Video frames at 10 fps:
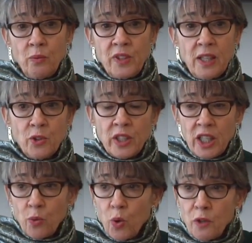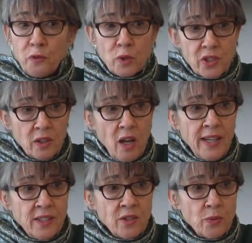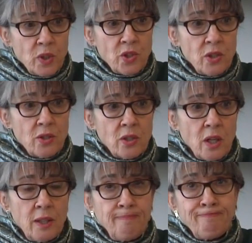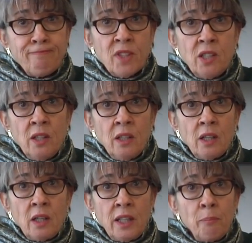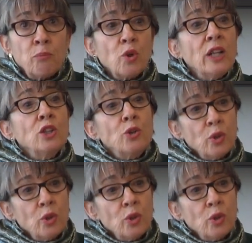the Elder Care Workforce Alliance, which is an umbrella